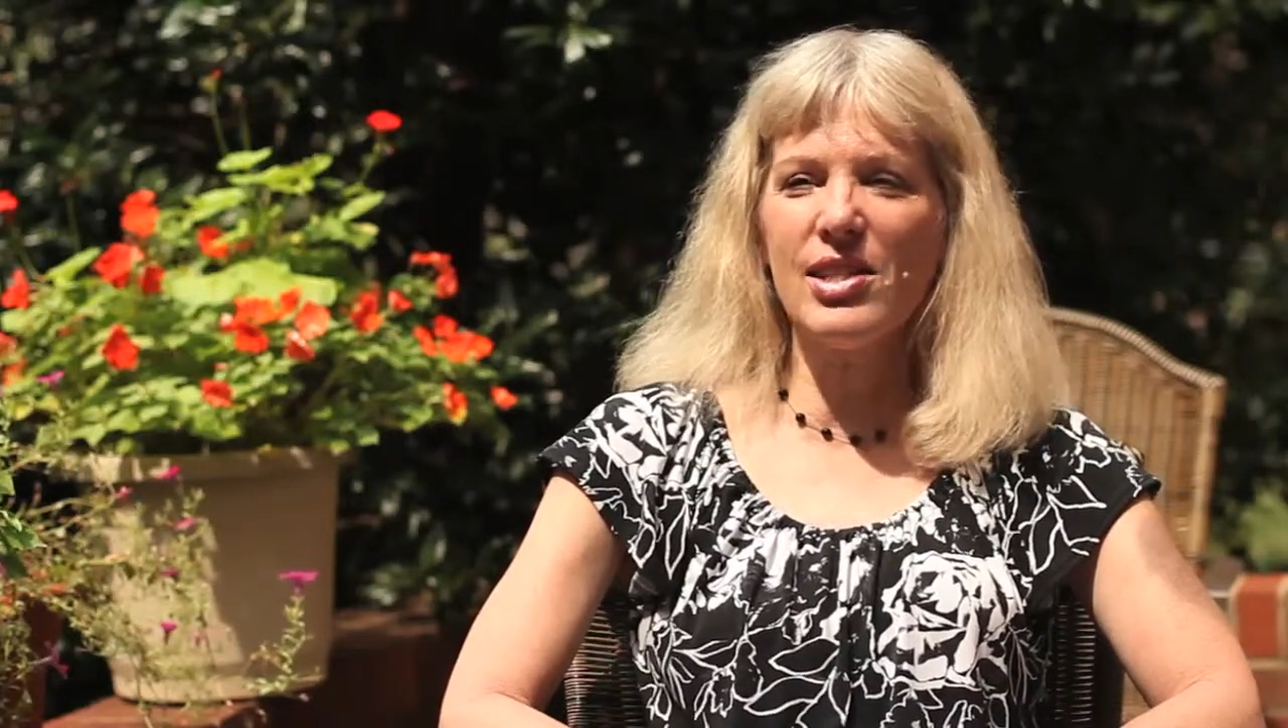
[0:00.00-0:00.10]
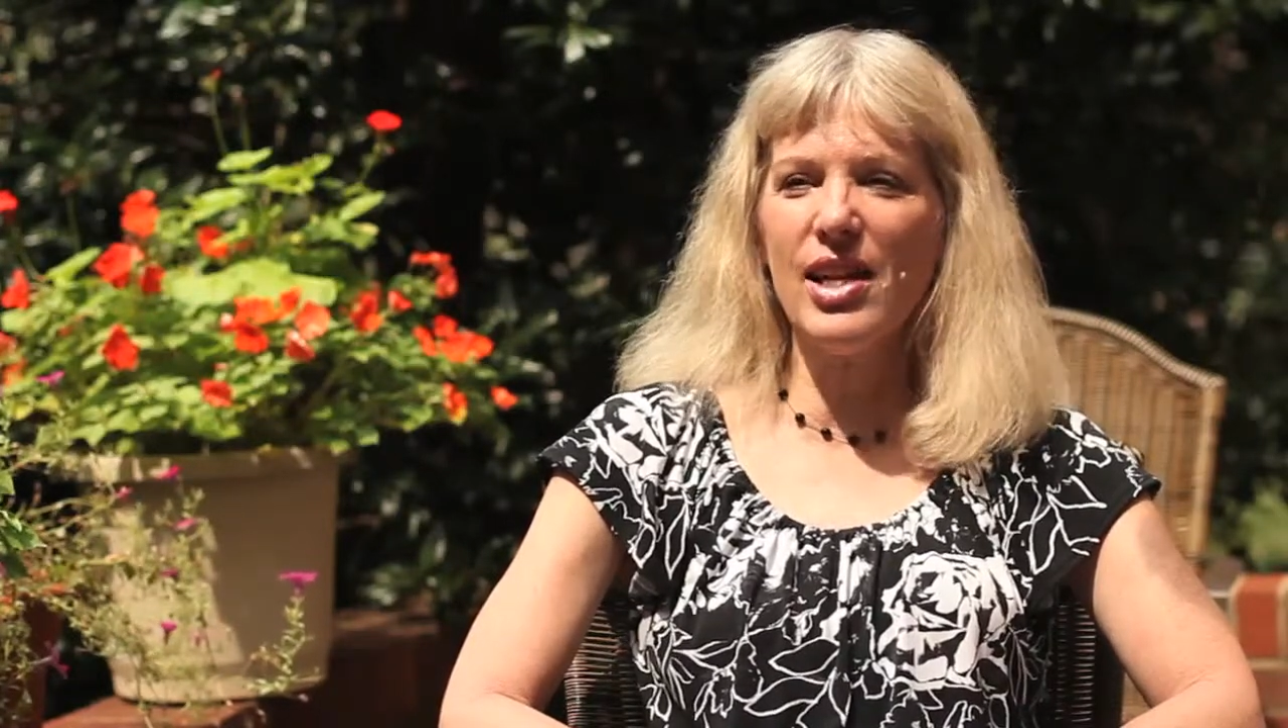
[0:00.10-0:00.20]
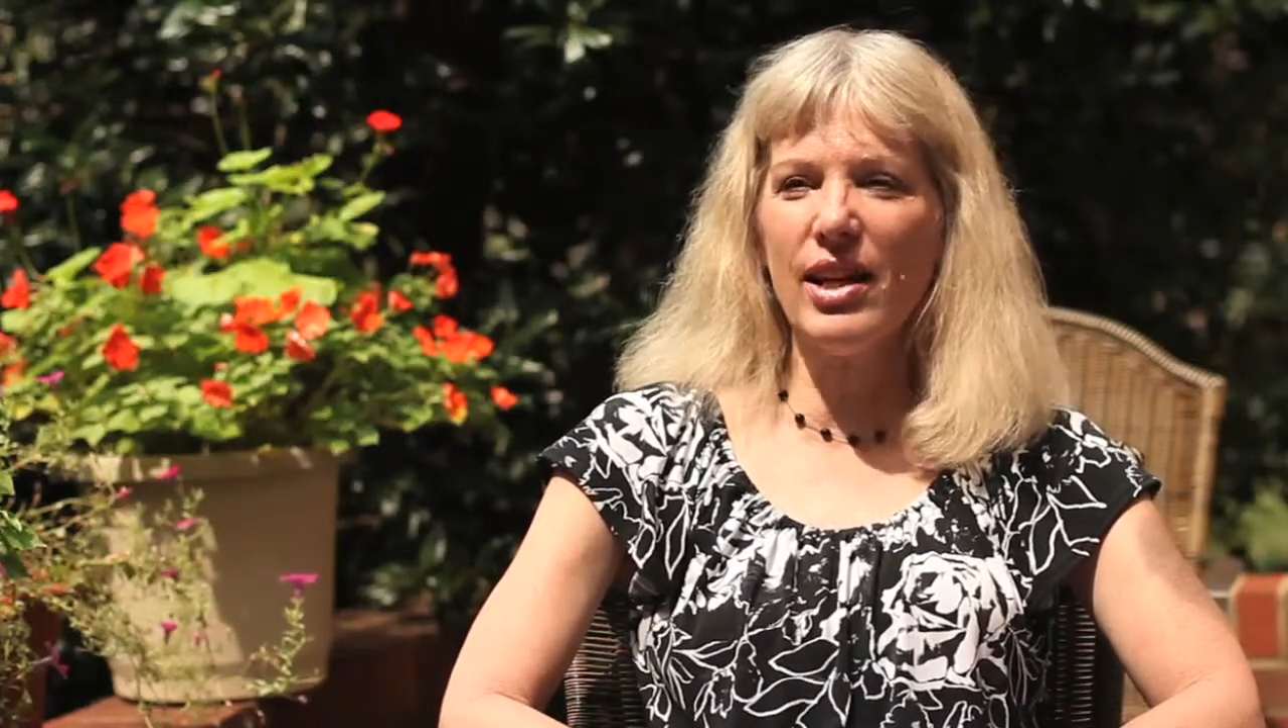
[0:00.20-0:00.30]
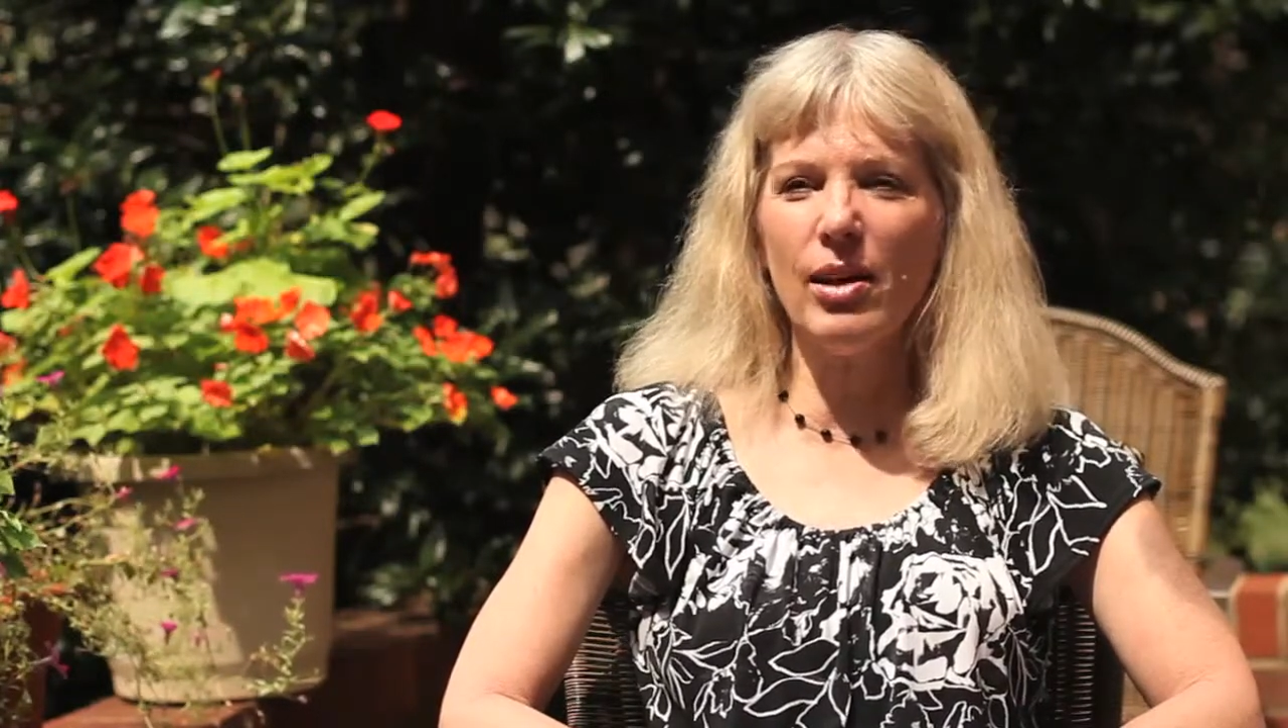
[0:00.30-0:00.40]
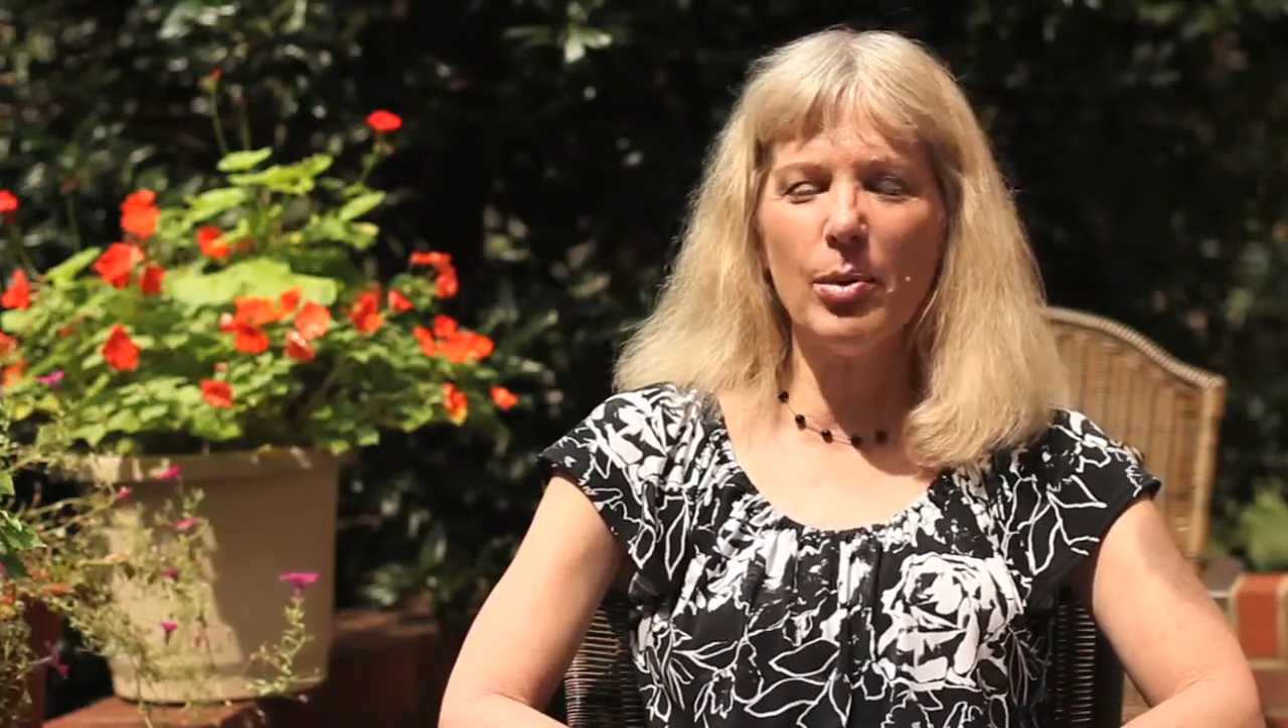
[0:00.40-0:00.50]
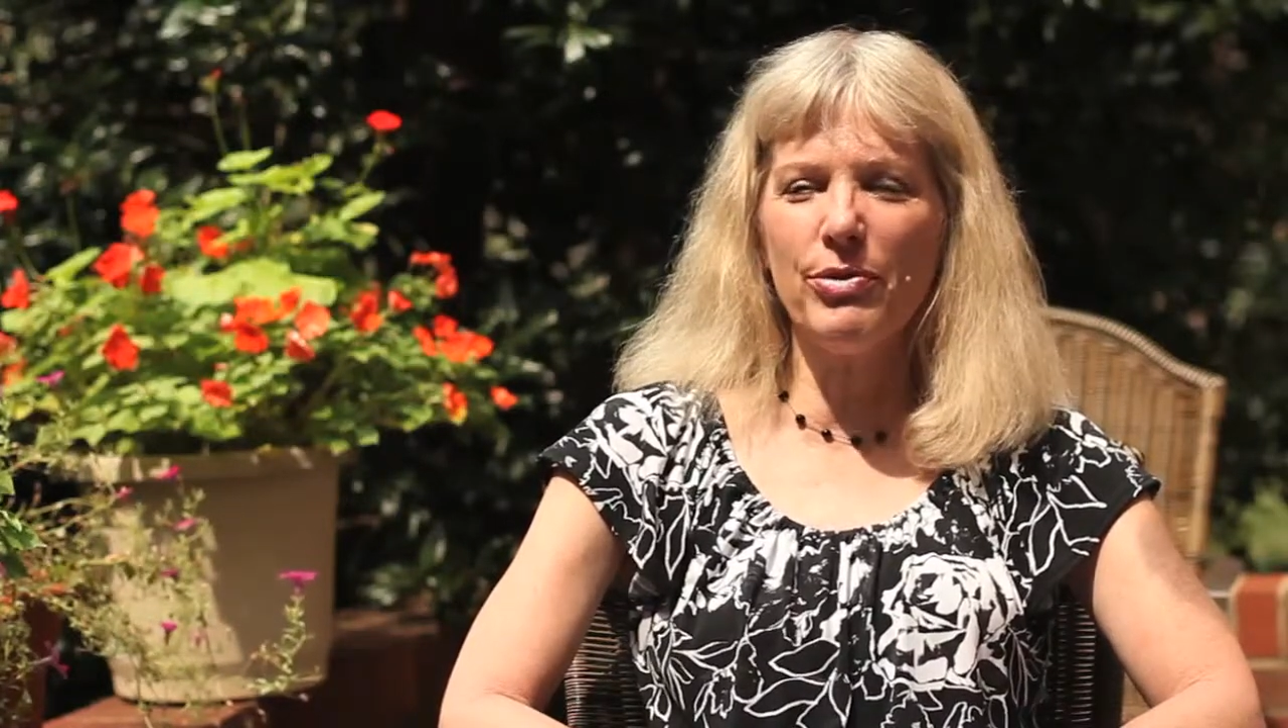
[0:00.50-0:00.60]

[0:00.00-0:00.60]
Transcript: Day Club